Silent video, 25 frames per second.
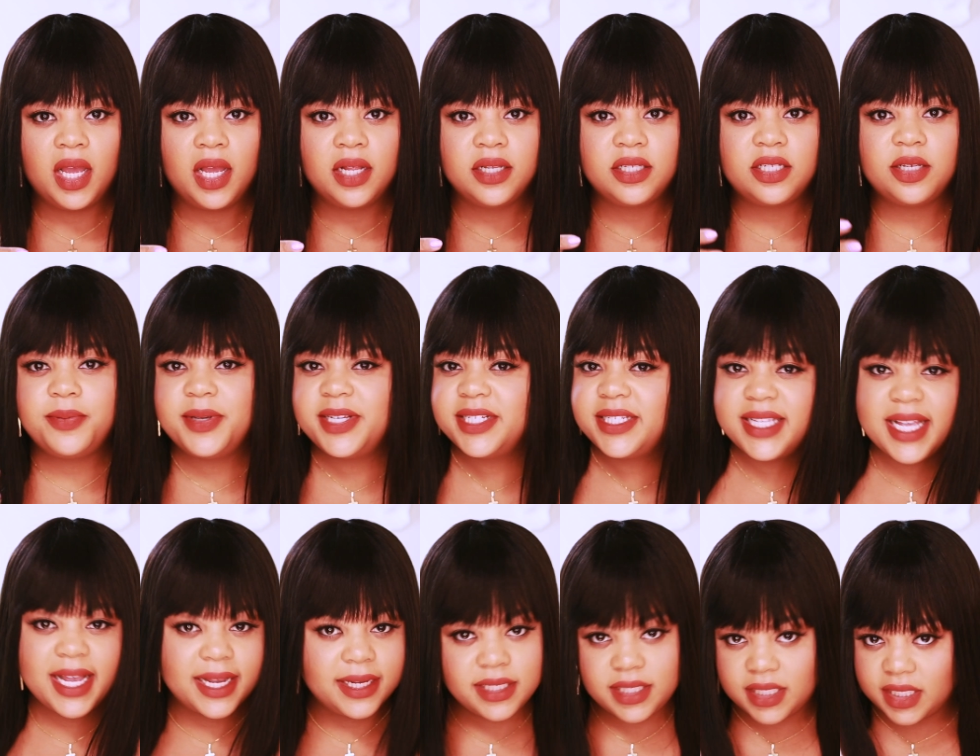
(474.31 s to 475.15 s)
to be
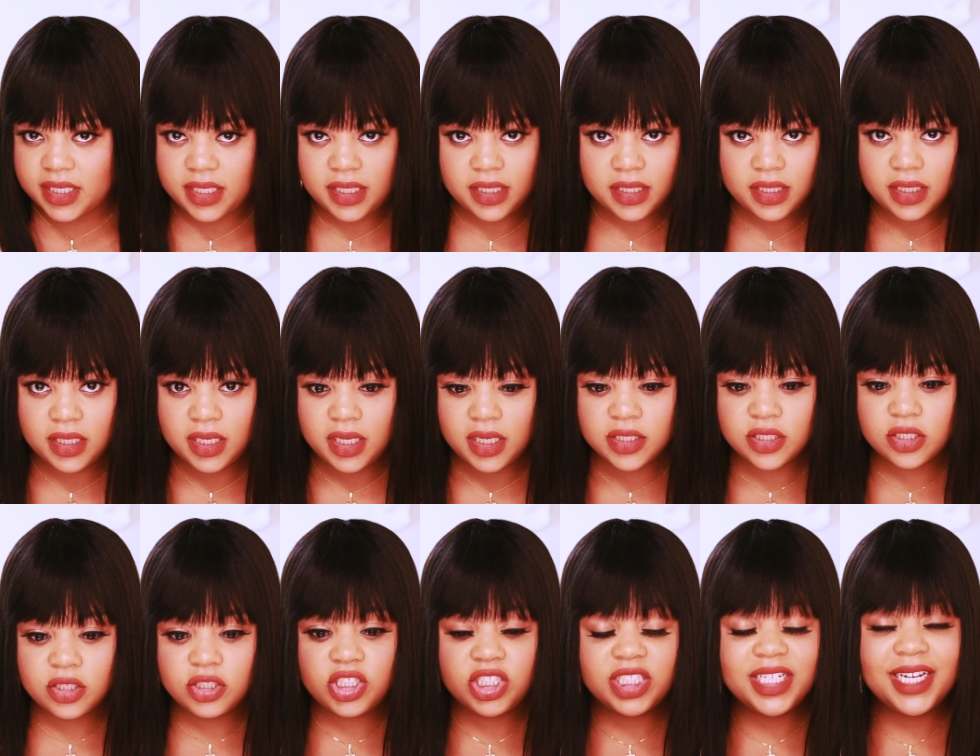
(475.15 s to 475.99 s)
sexy. So
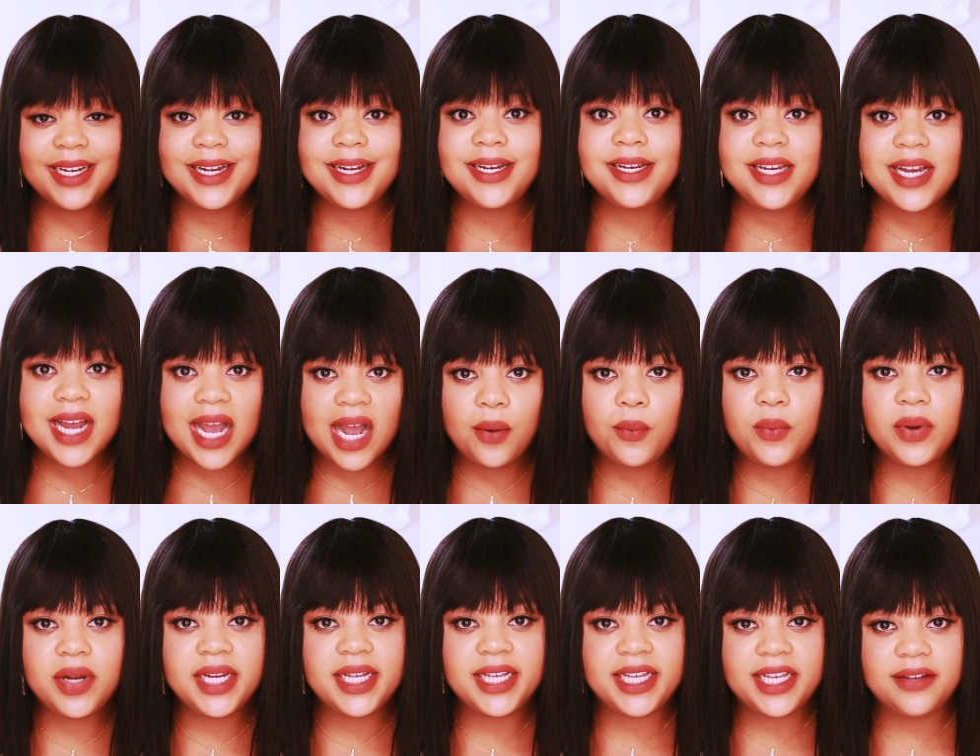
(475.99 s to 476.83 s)
she did not
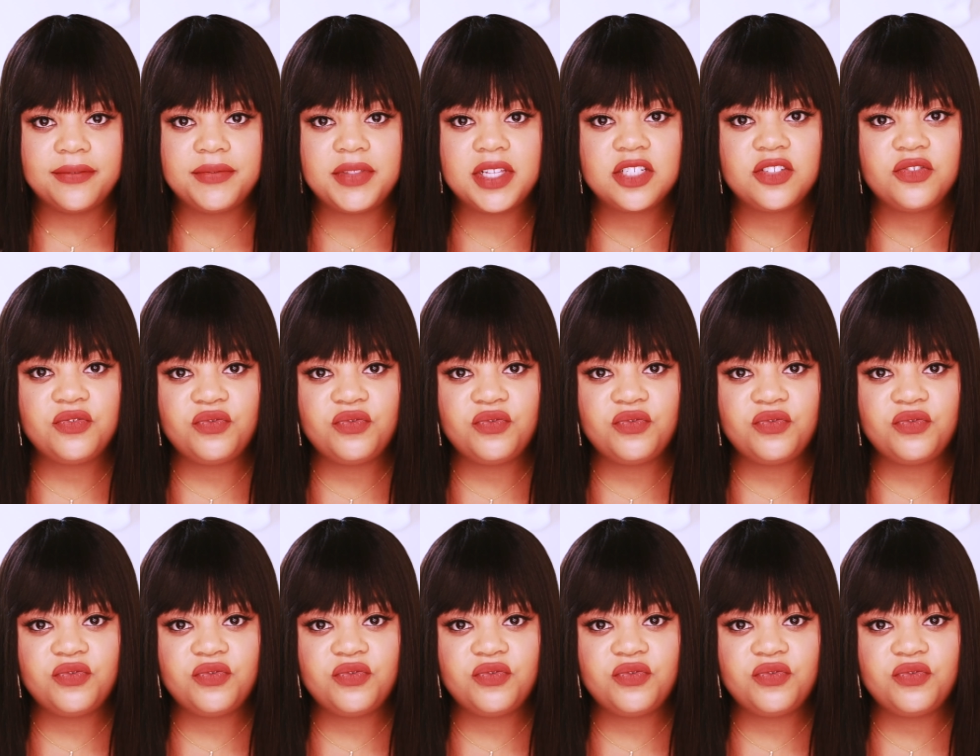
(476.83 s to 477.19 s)
want to give this